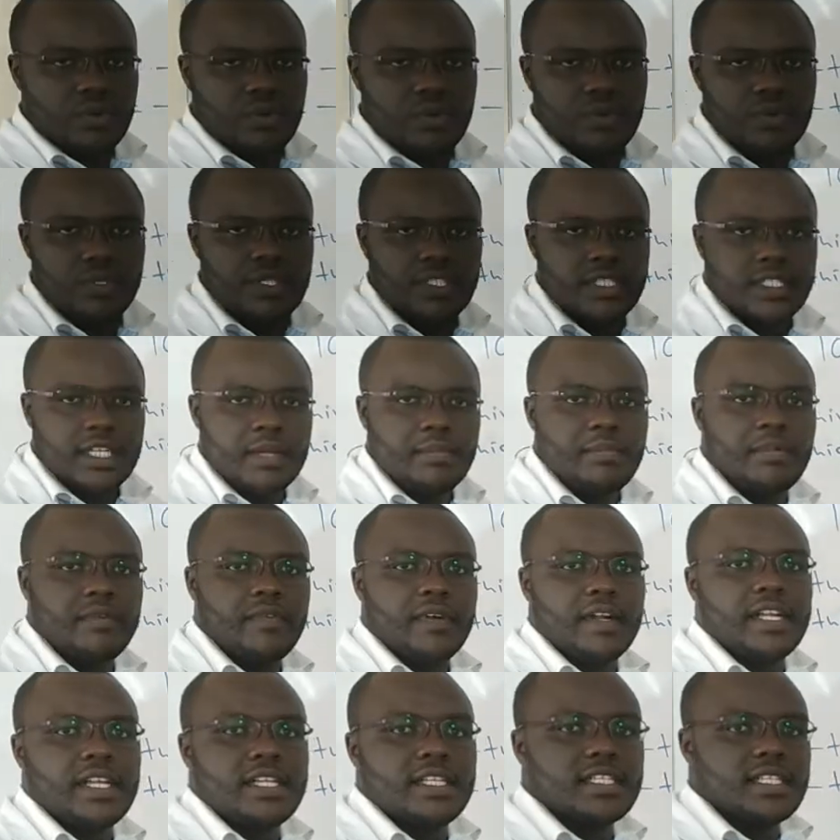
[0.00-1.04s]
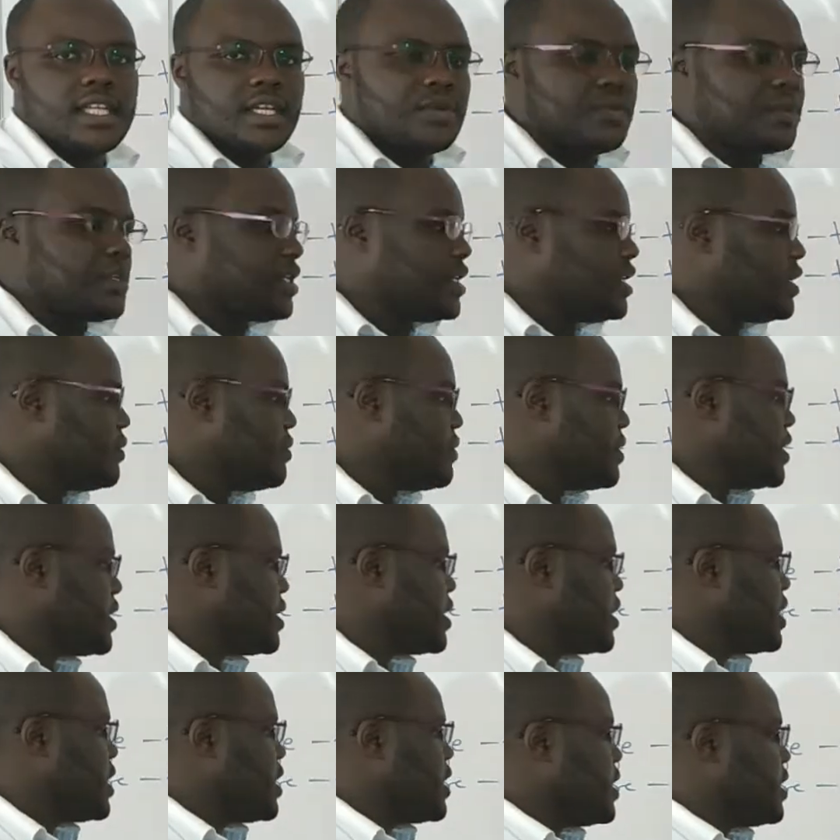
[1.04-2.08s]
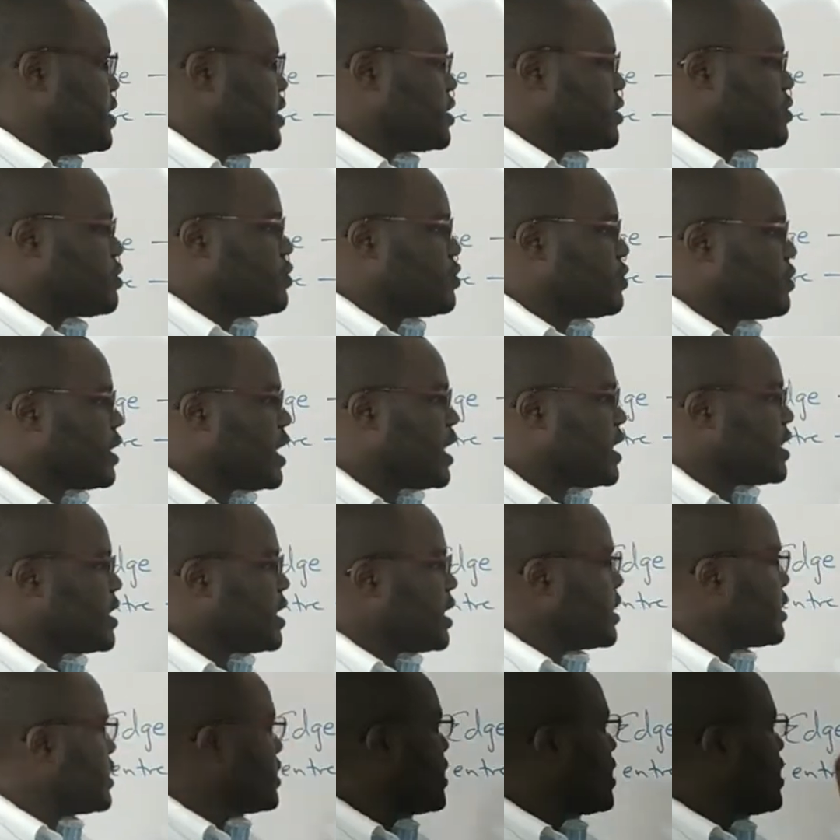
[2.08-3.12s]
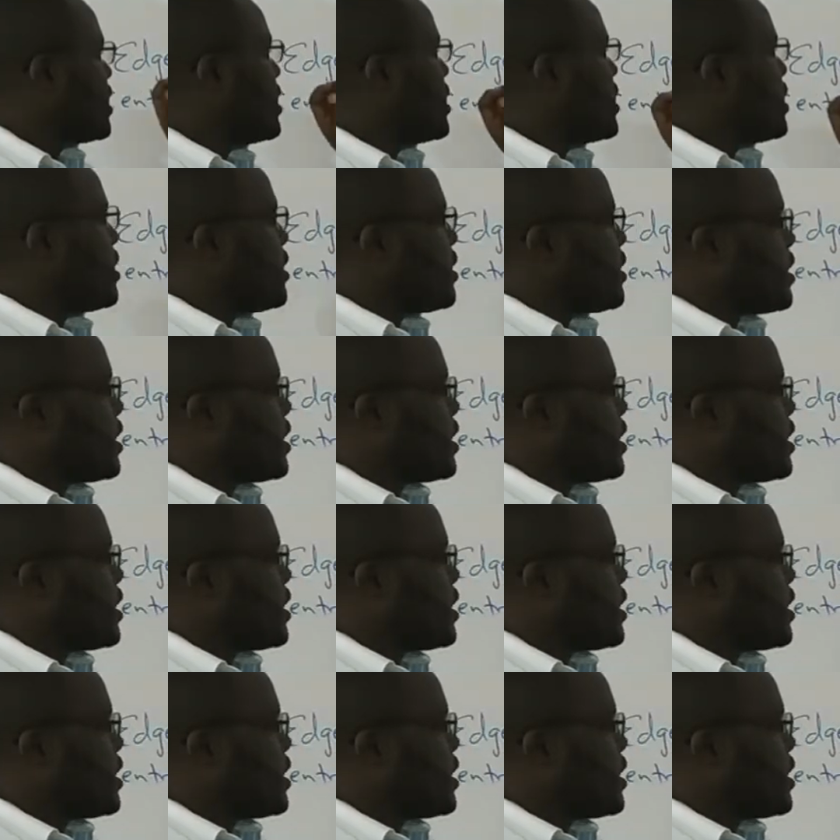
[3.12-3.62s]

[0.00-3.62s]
which type of a lens are you dealing with. It is good to learn that the